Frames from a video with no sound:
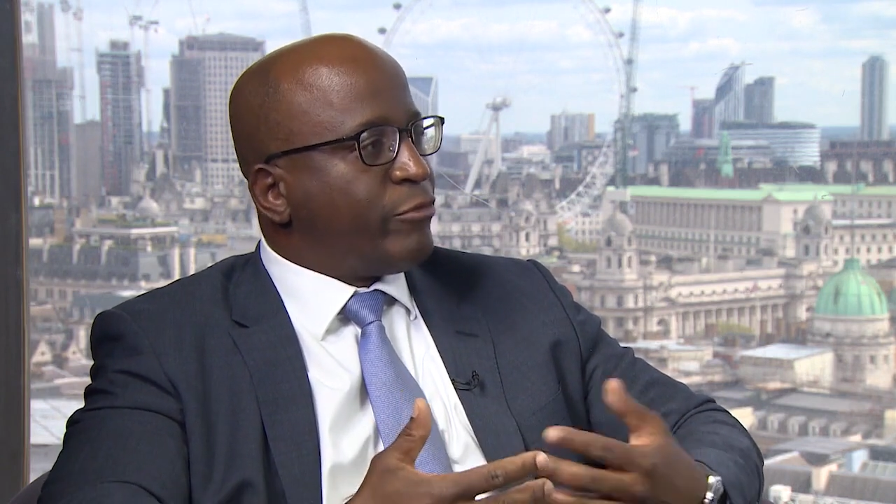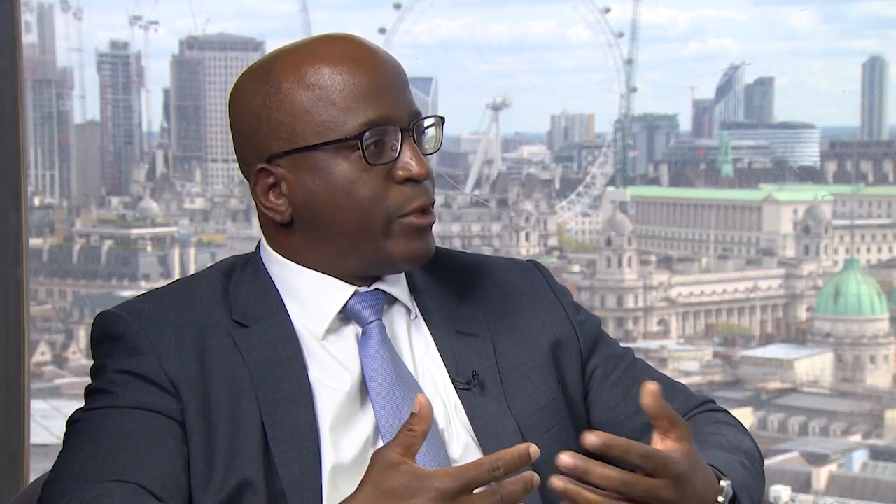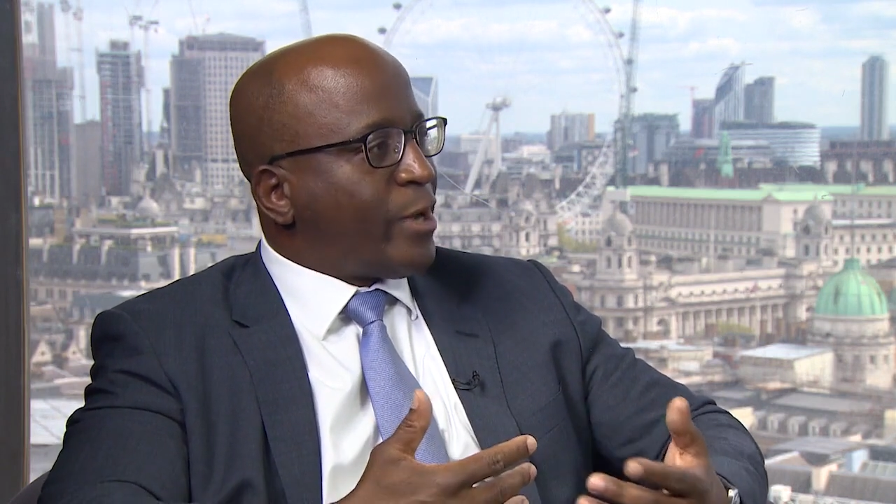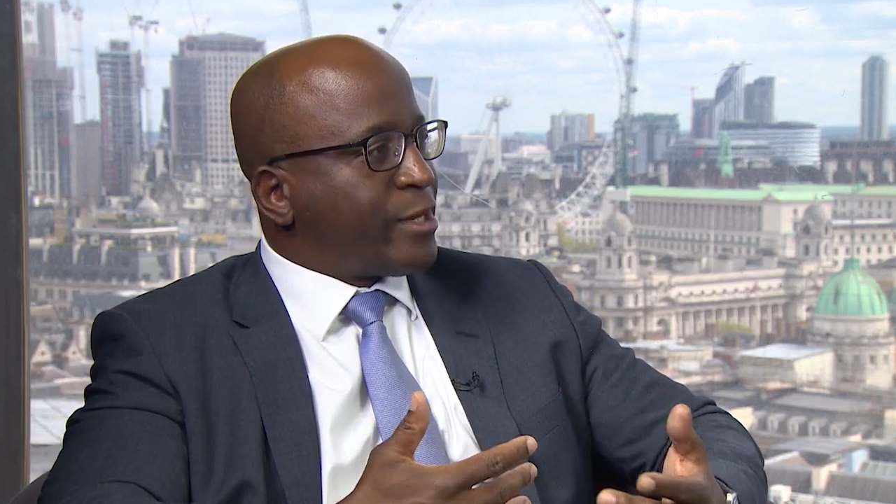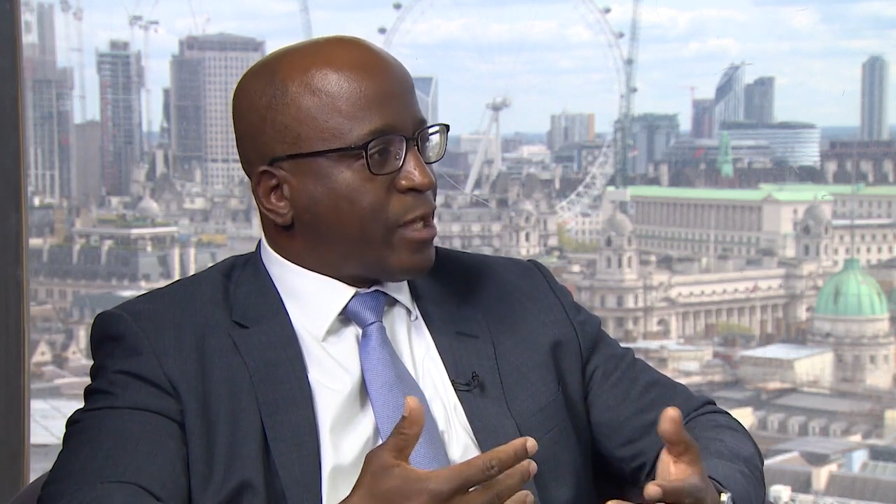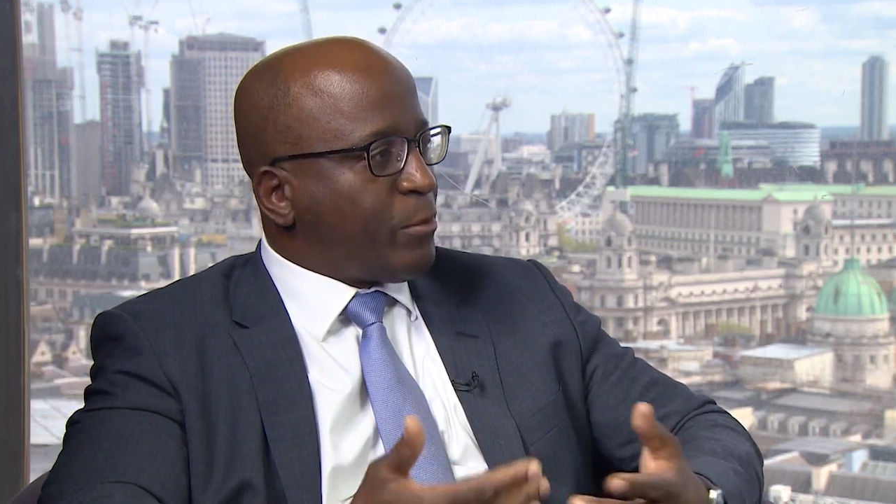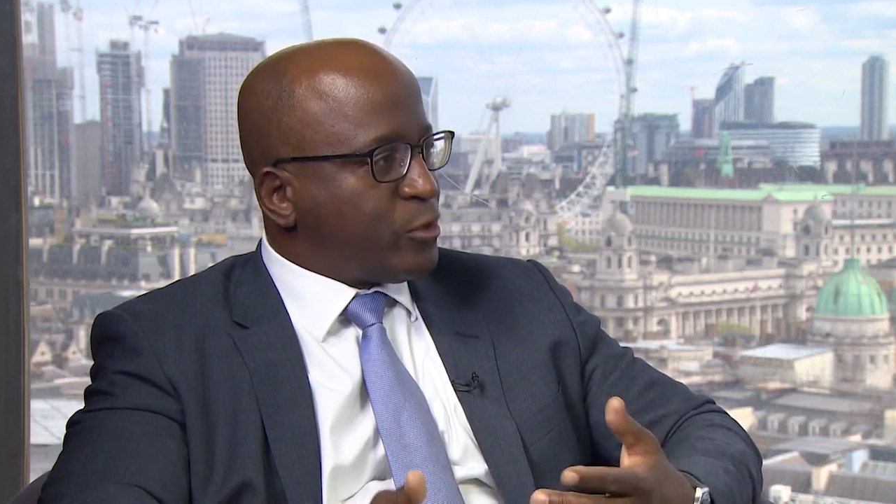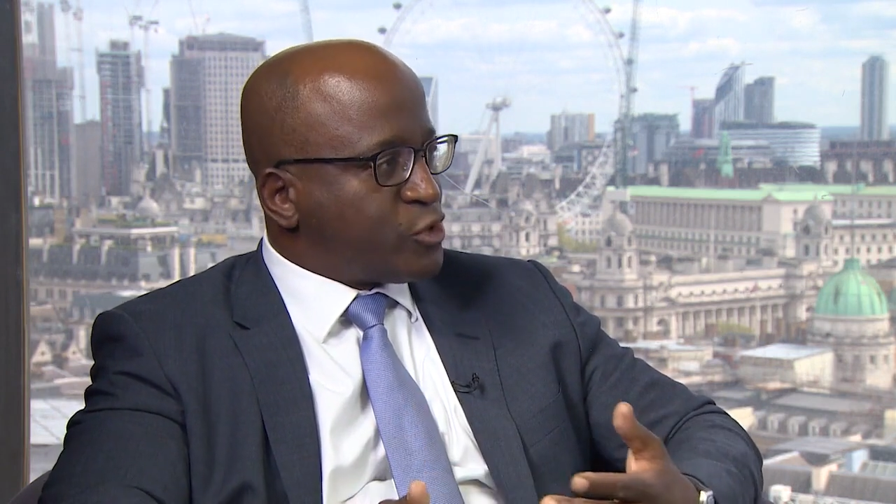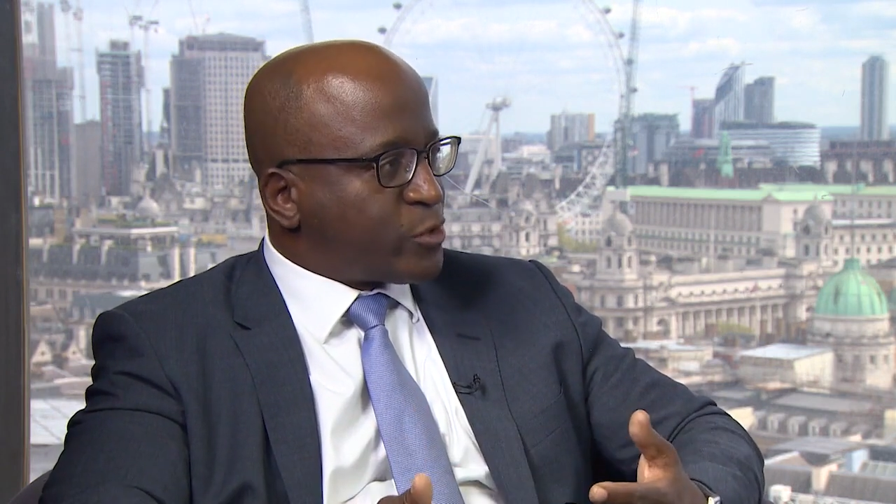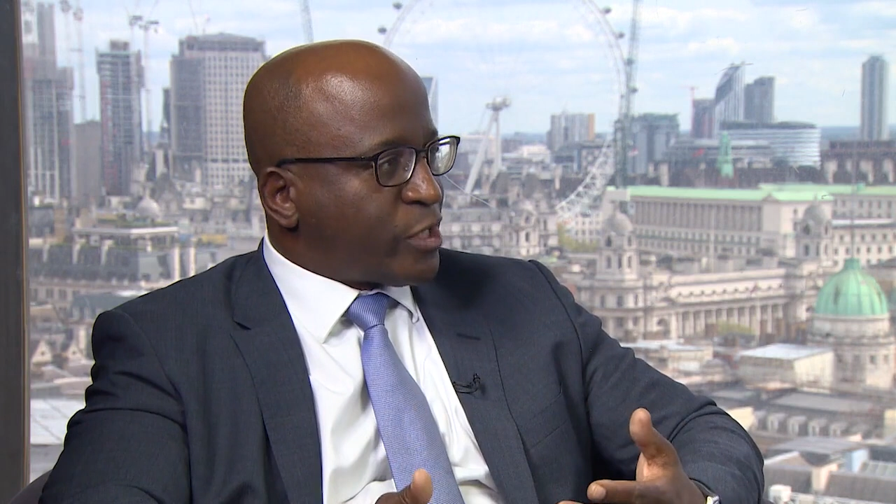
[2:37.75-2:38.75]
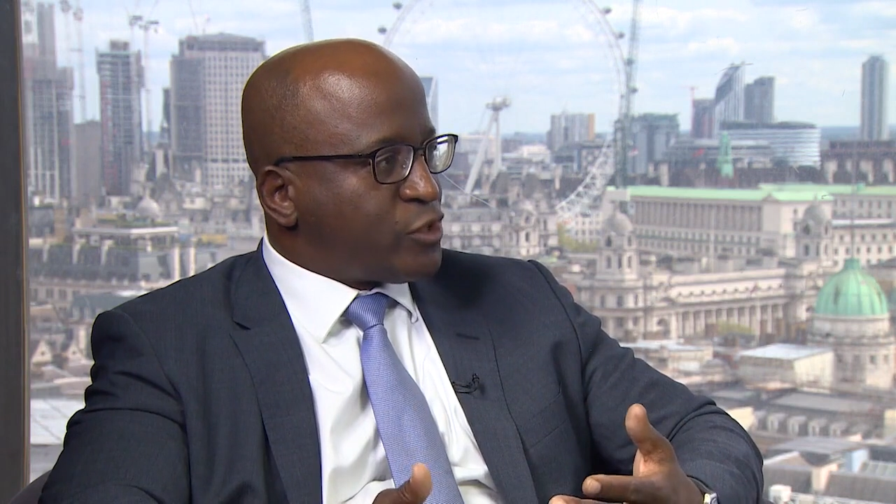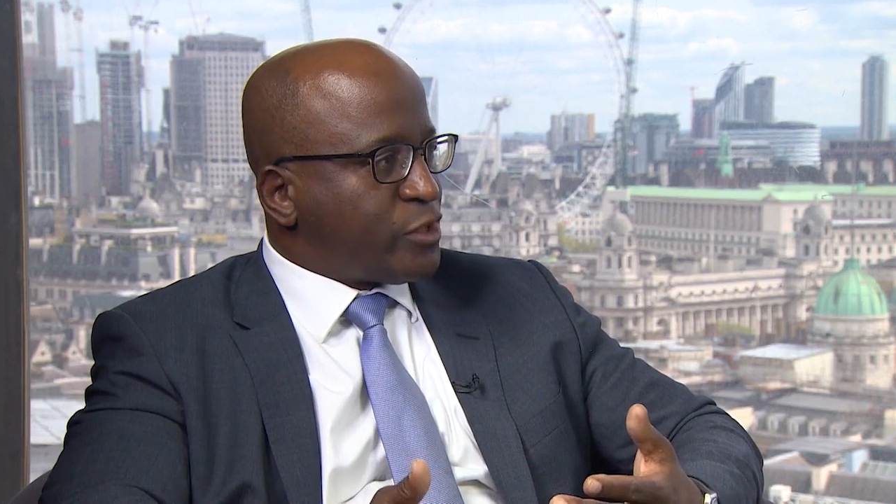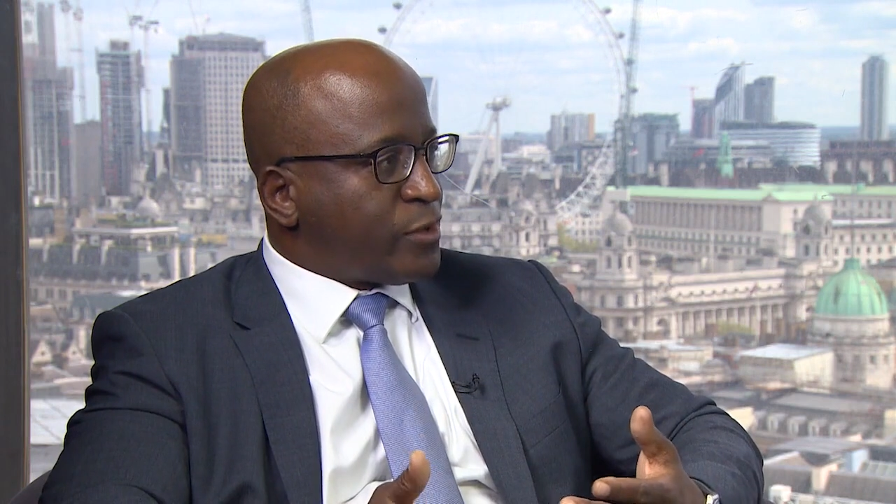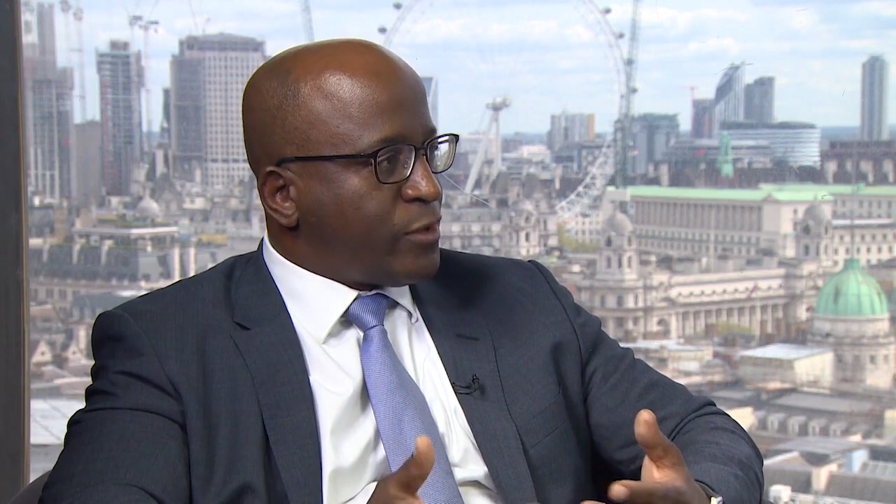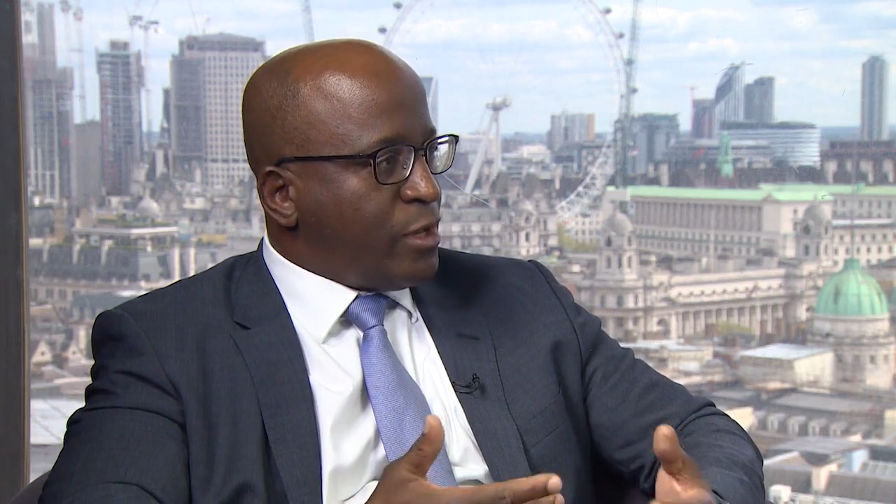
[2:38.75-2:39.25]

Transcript: for the right capital structure,